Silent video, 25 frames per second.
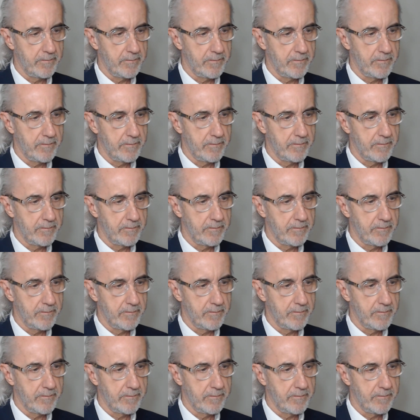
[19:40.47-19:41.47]

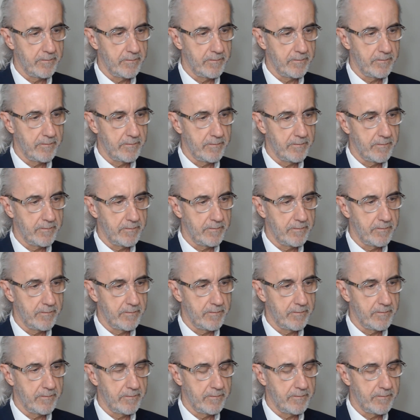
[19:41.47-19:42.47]

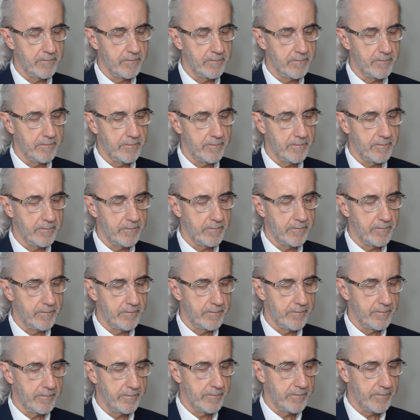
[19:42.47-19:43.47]

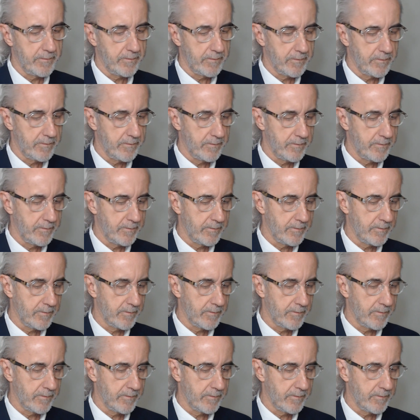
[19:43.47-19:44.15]
(silence)